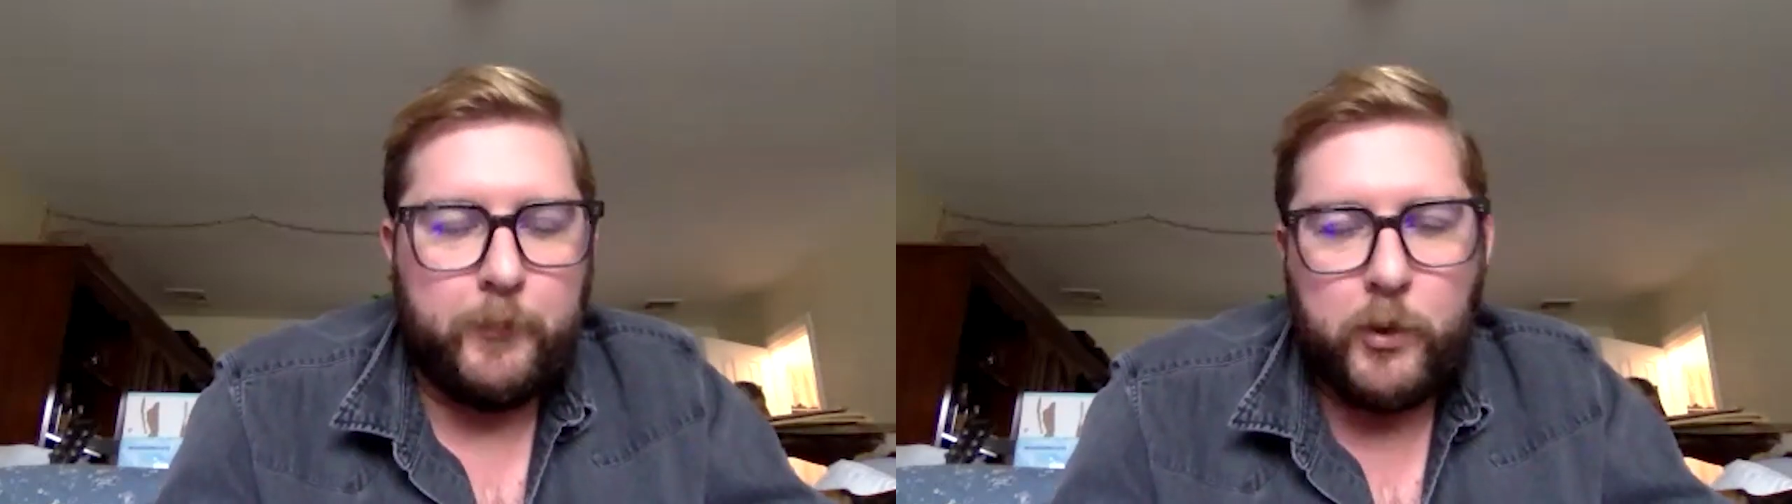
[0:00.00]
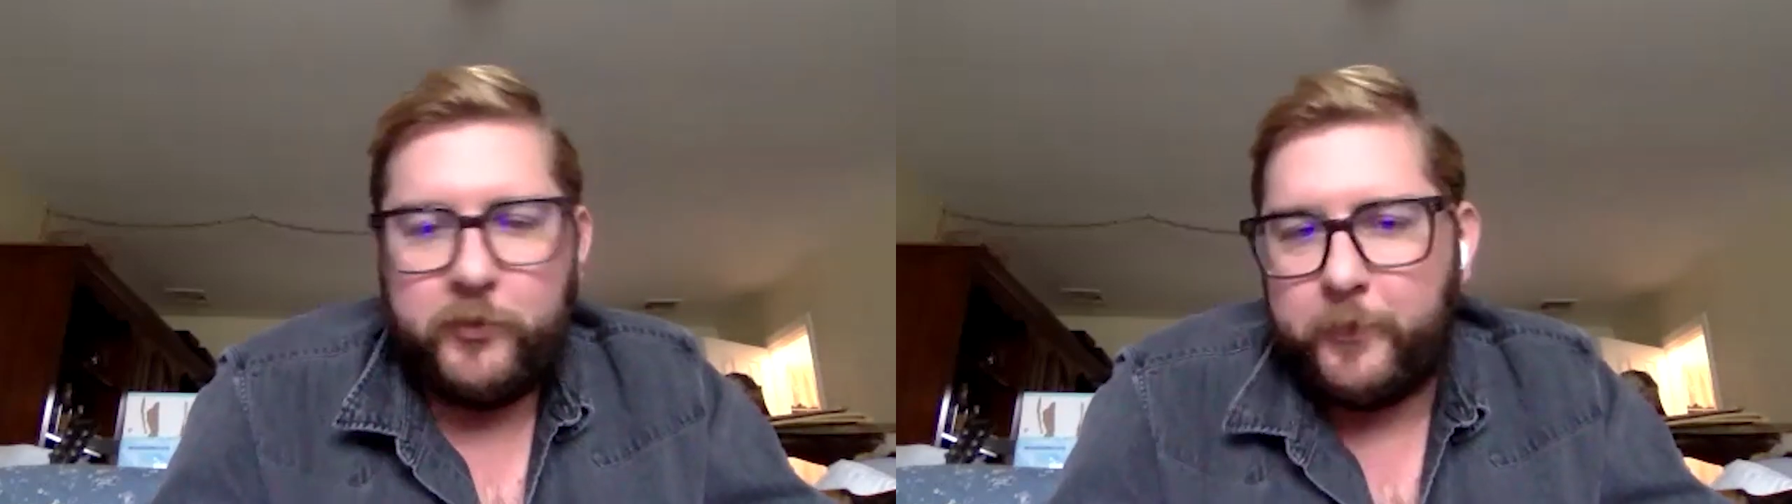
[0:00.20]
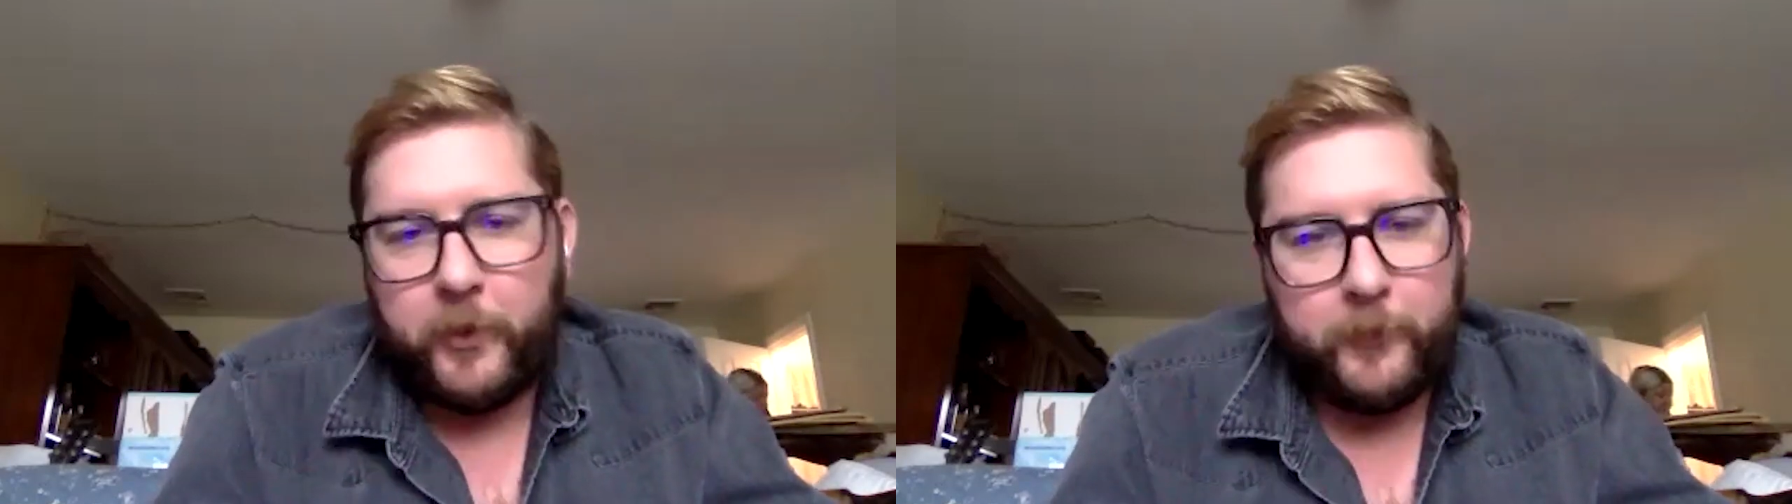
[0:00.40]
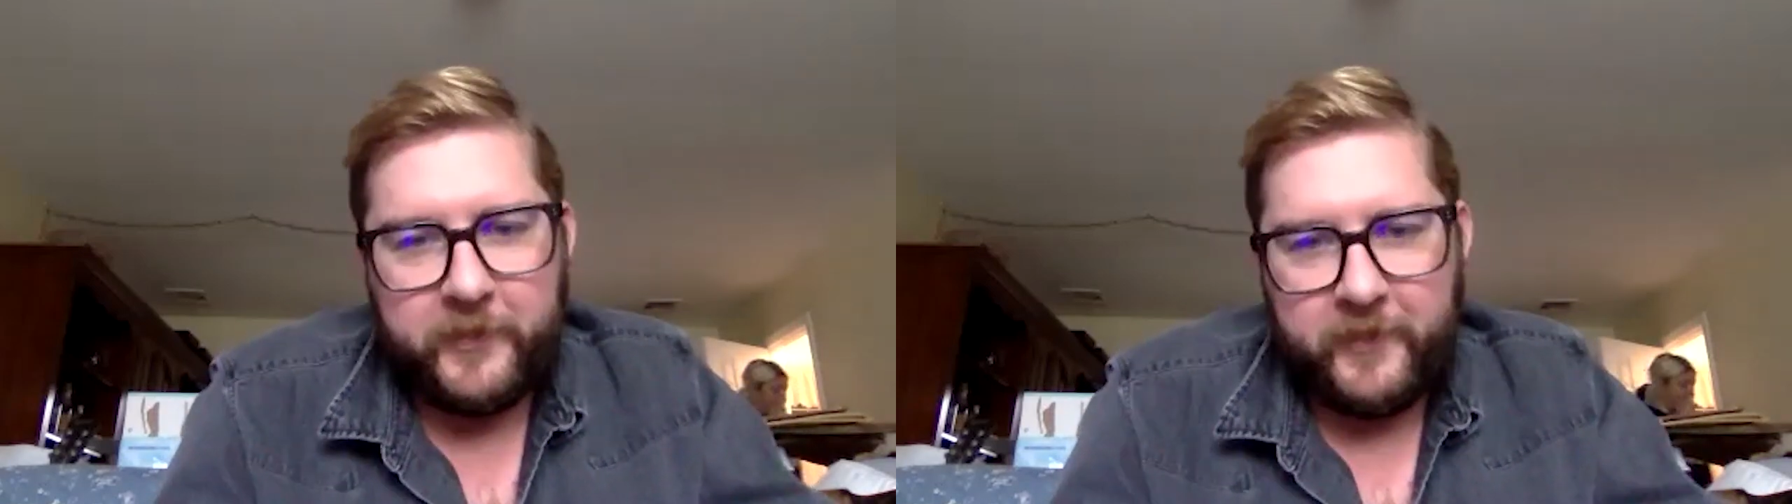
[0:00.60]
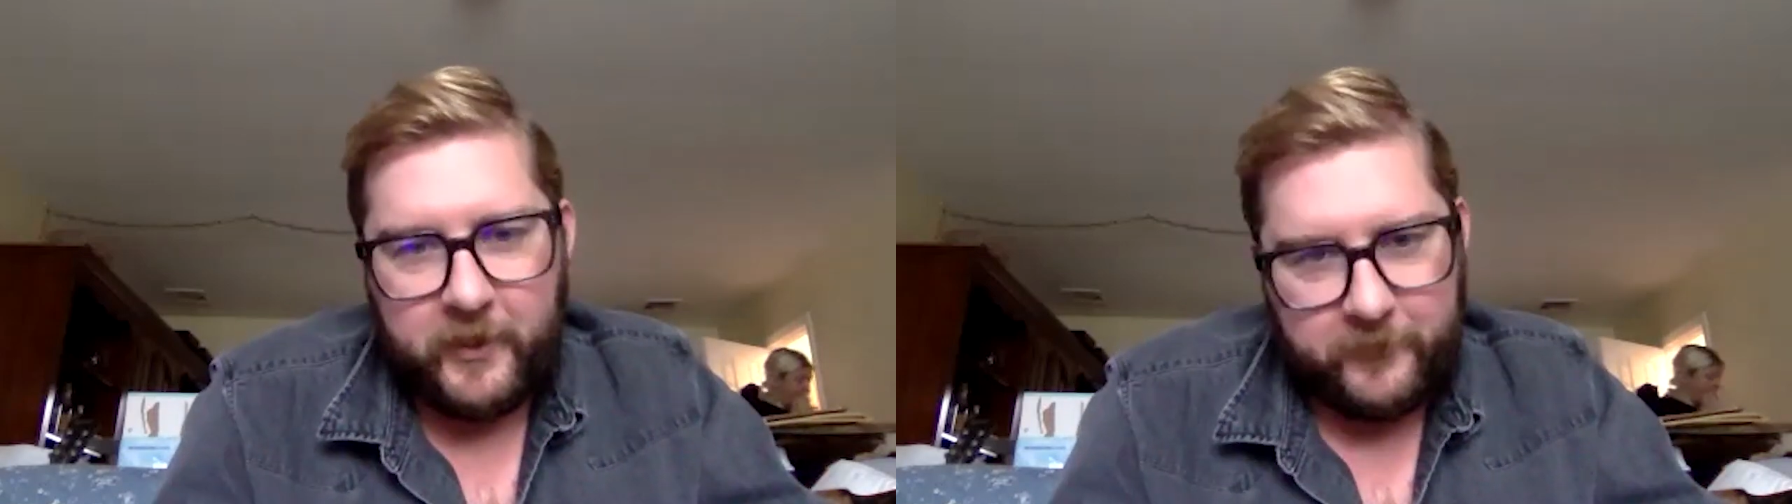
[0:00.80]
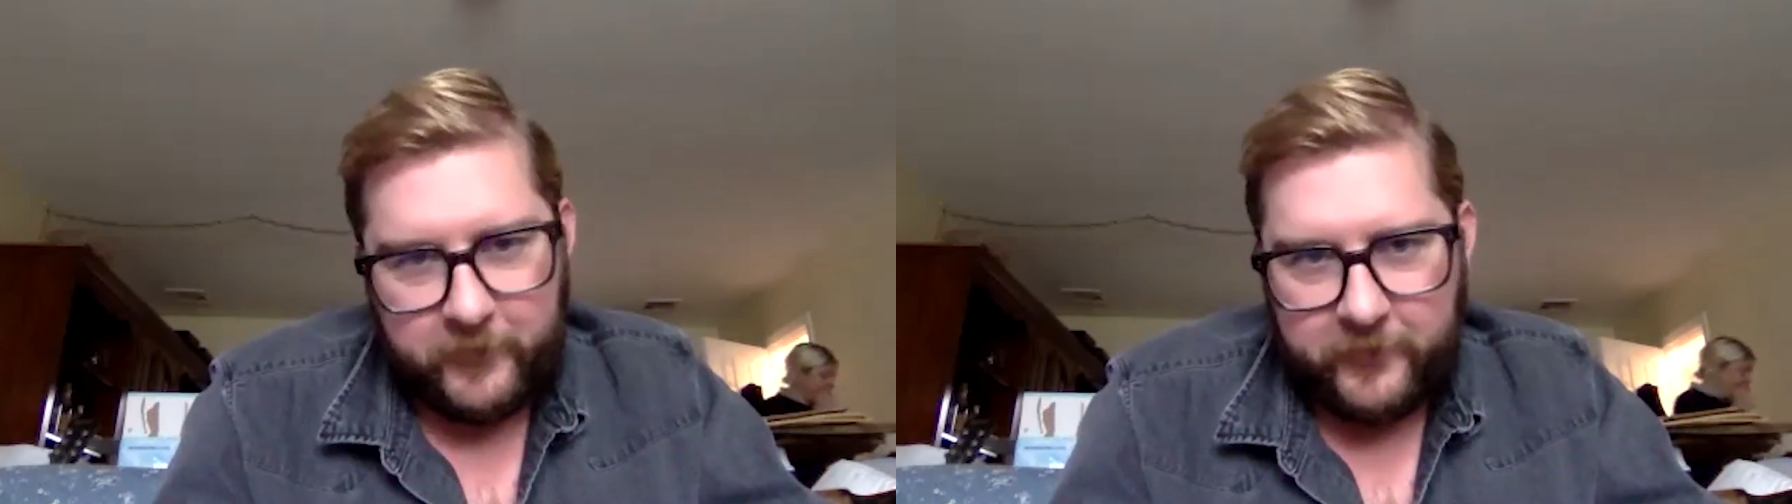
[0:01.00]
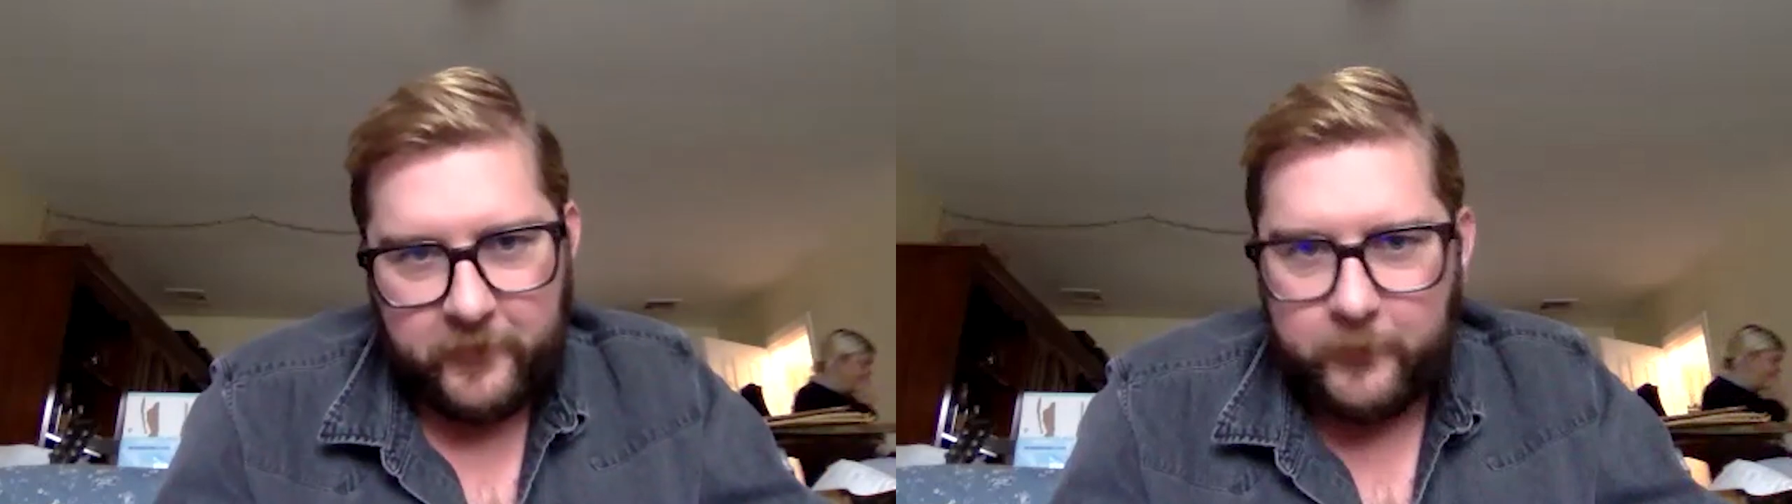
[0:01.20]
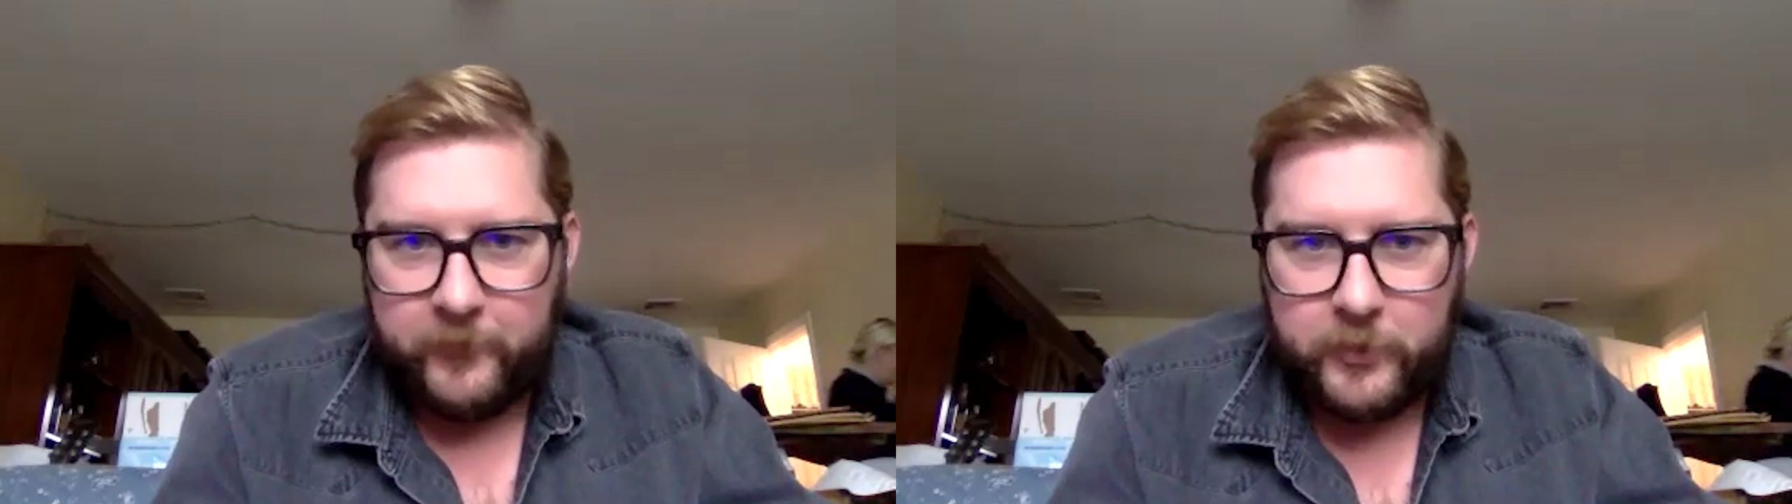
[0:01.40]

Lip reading: Most departments have like some